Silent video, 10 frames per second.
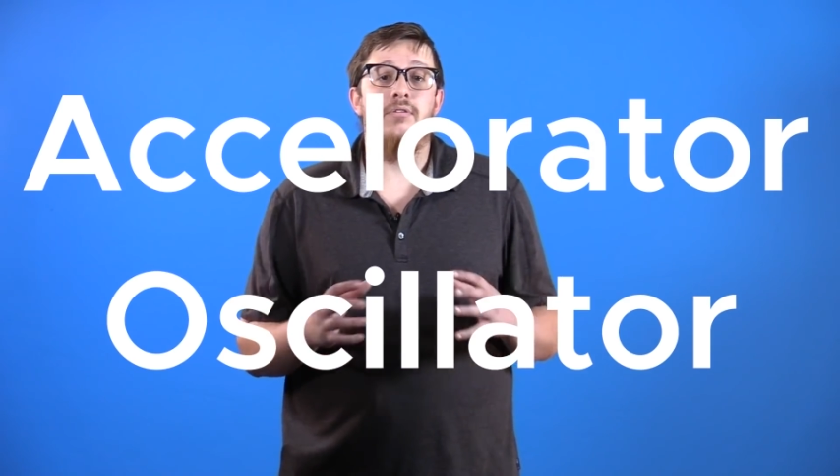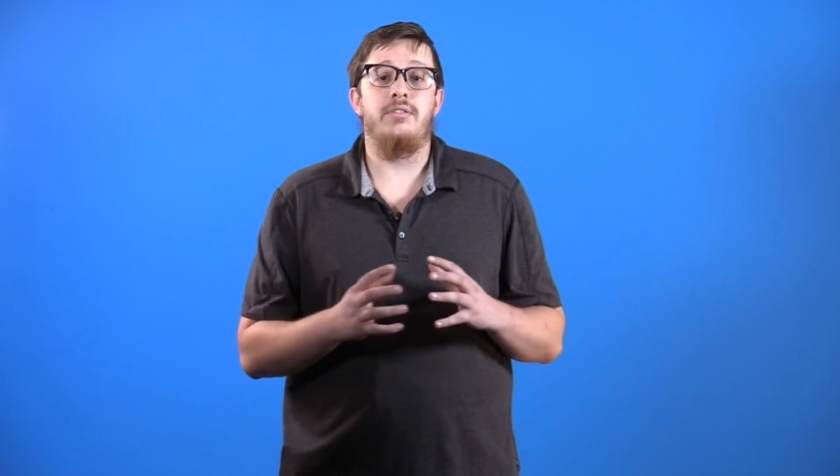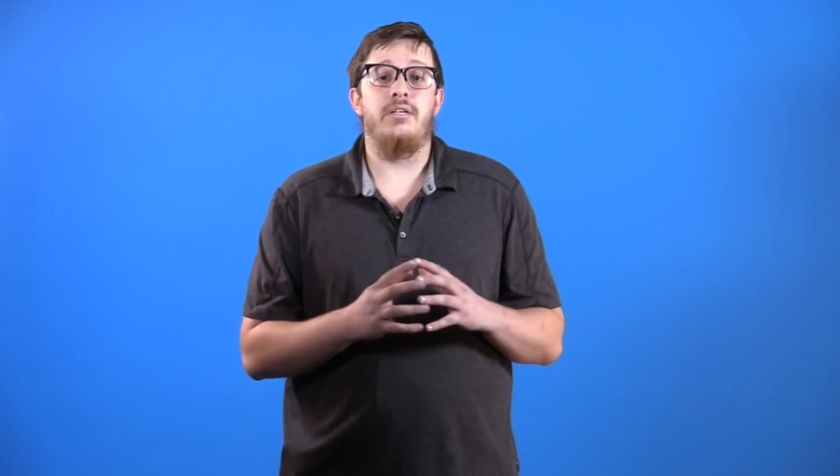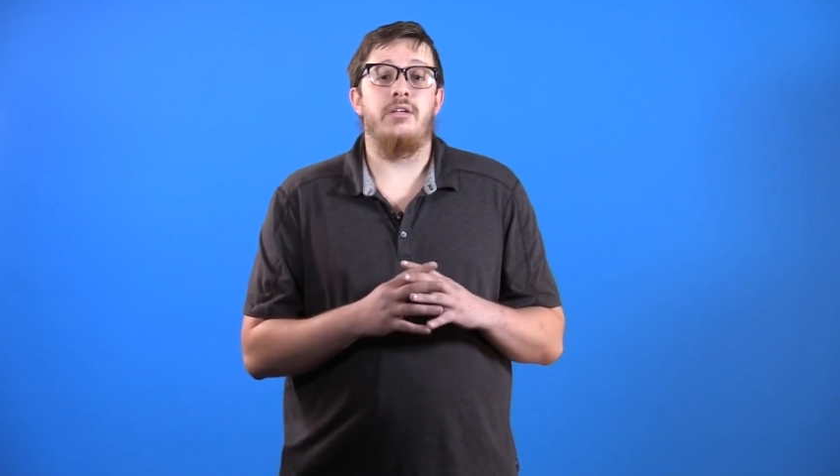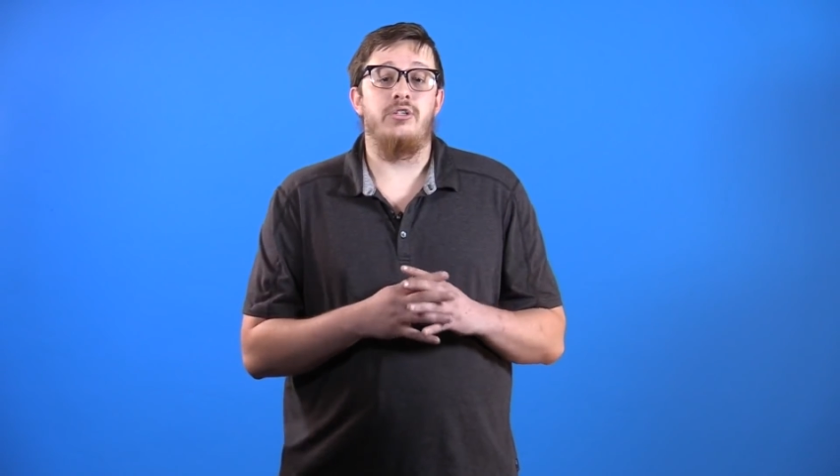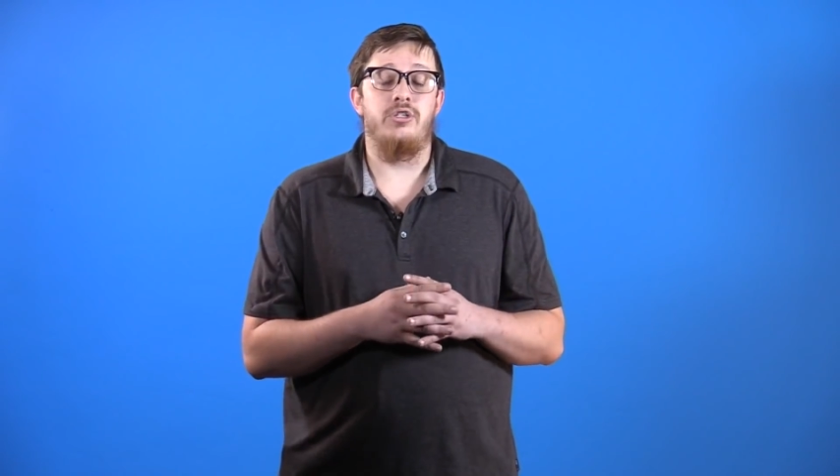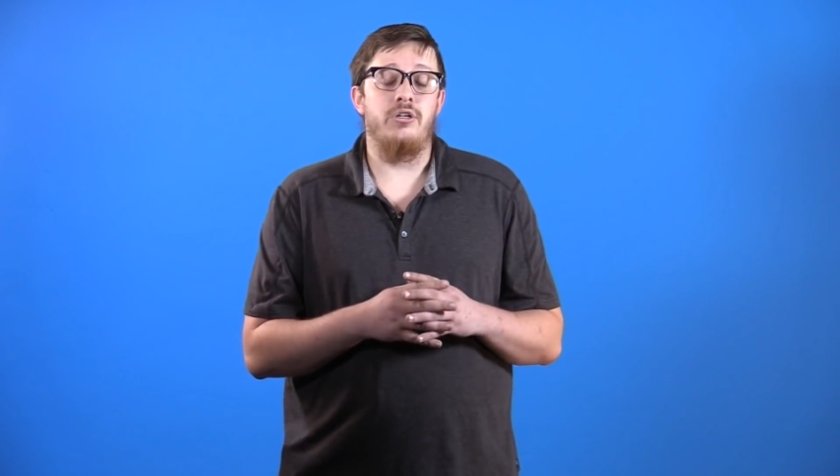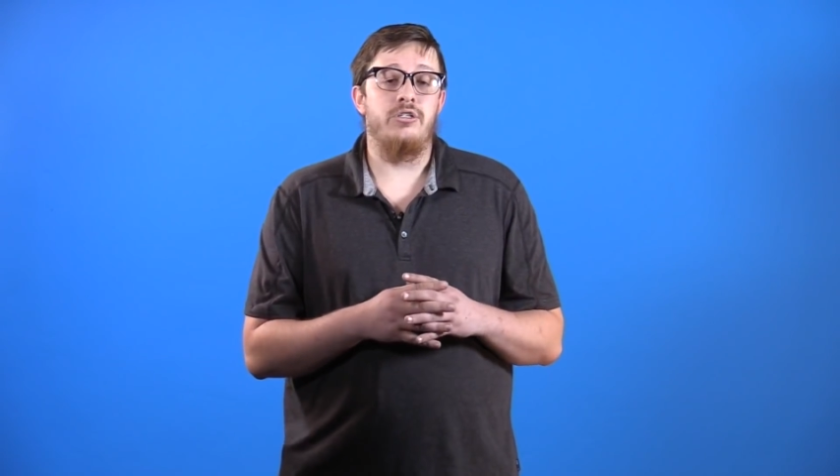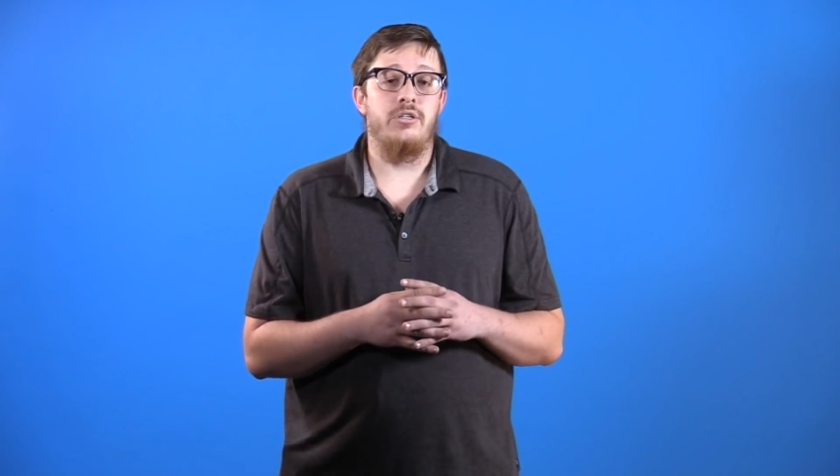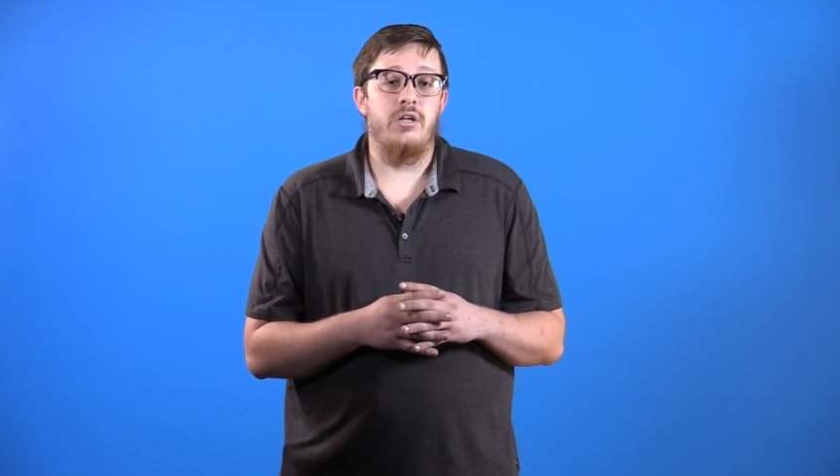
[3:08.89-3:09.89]
used in
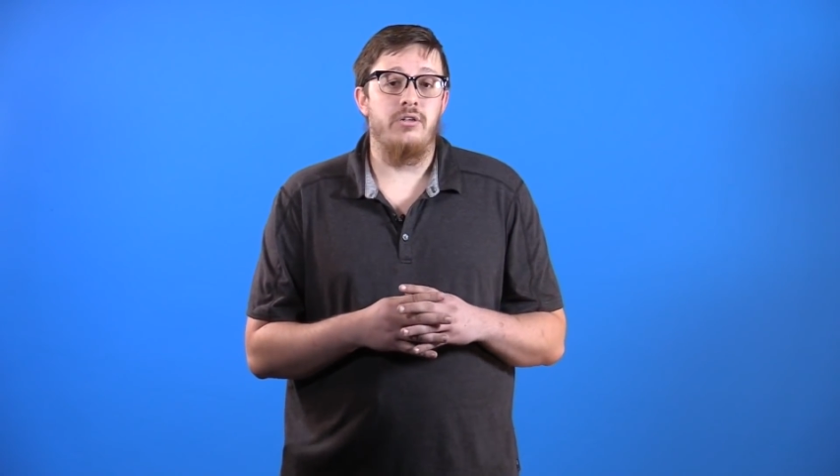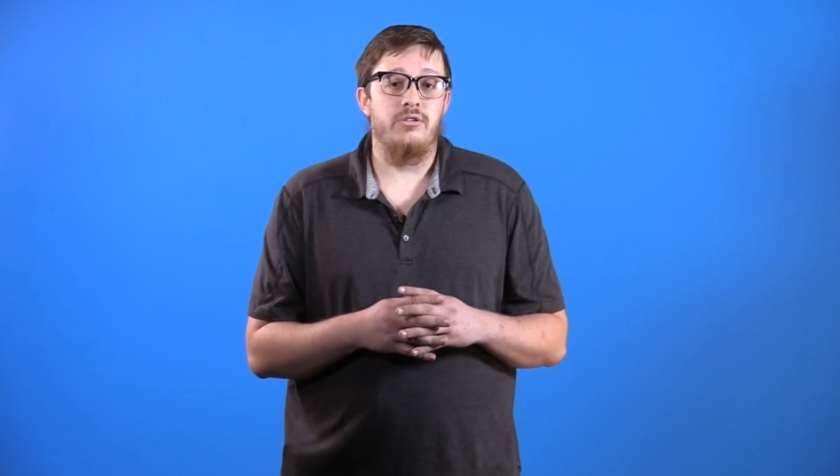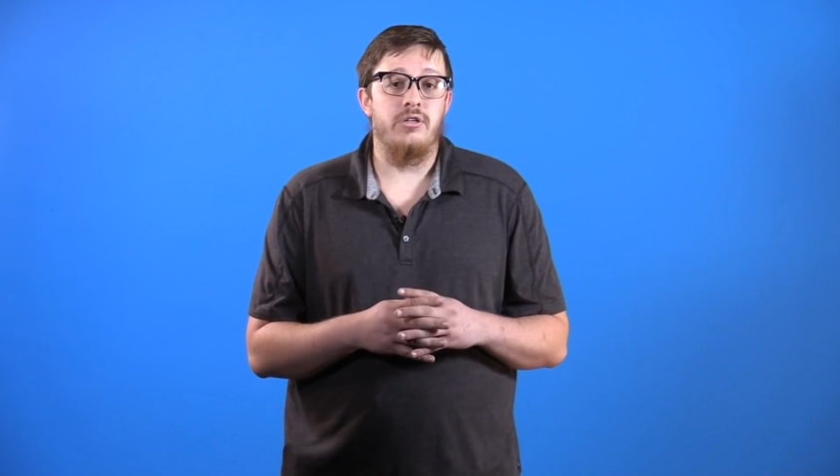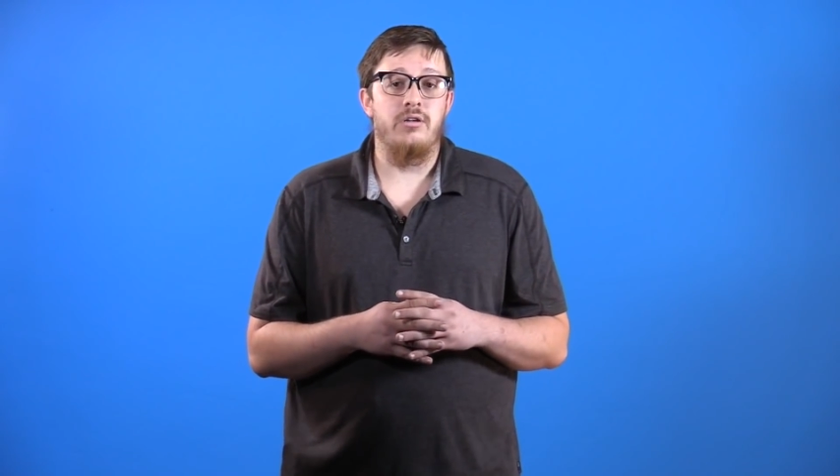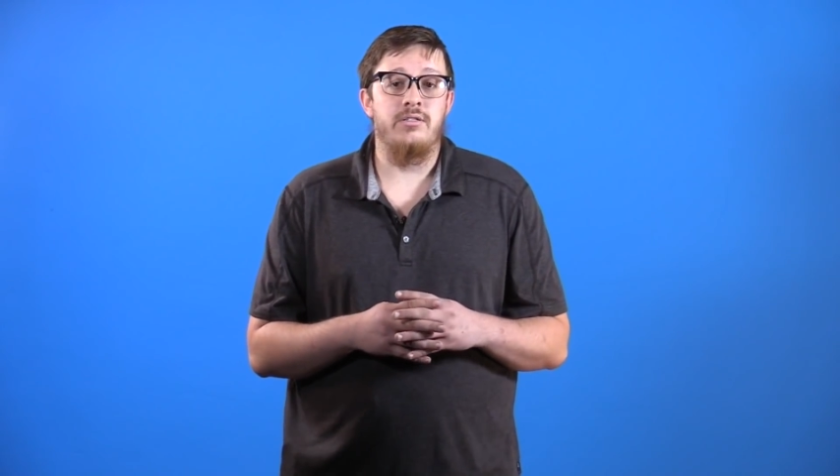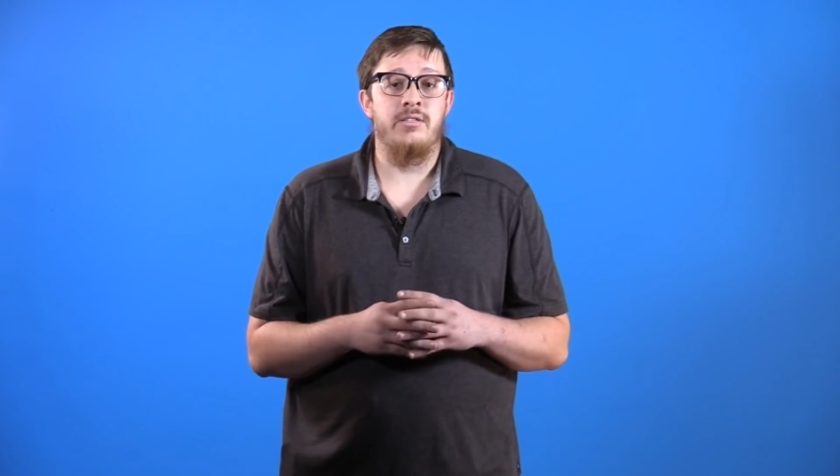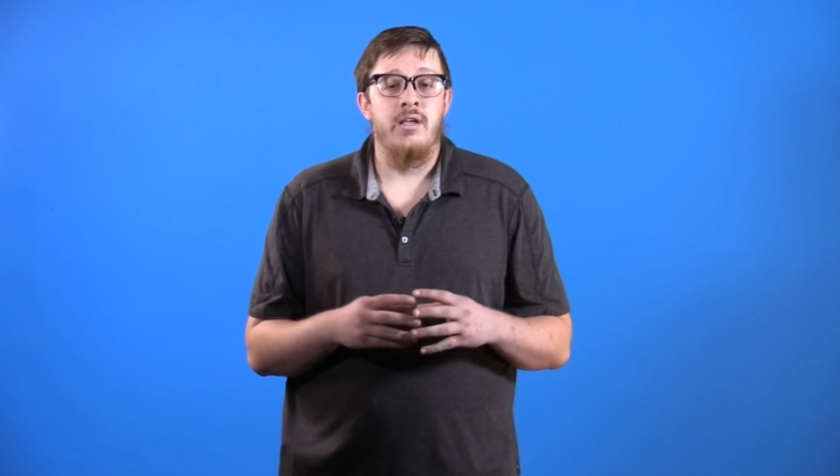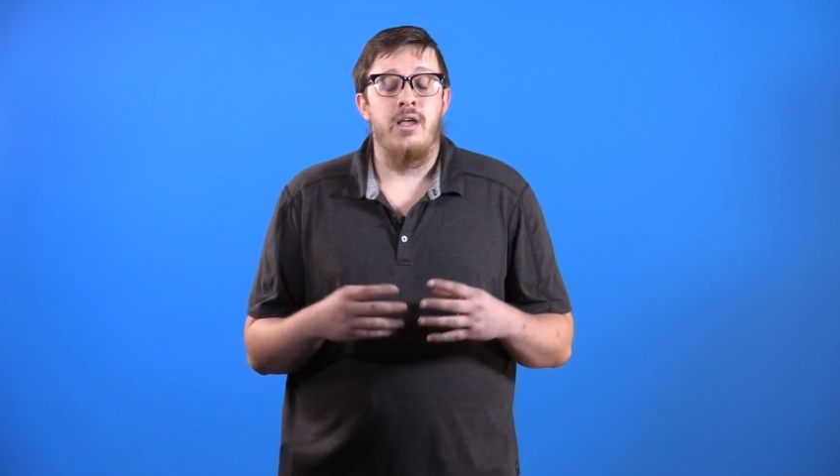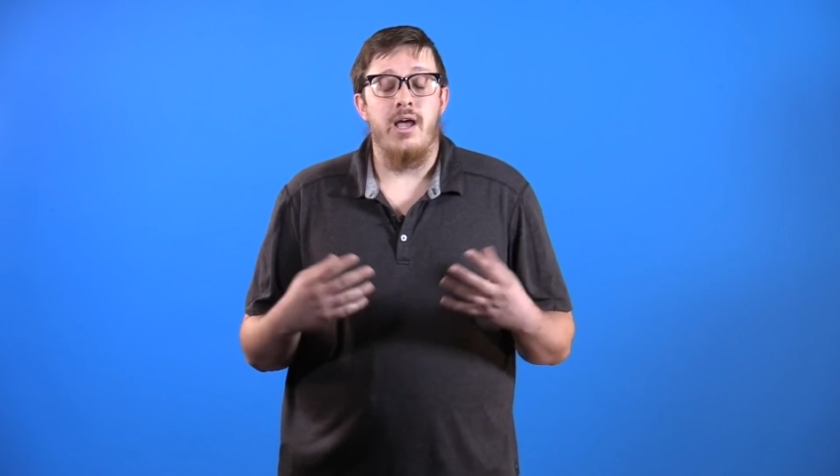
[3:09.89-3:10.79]
conjunction on your charts,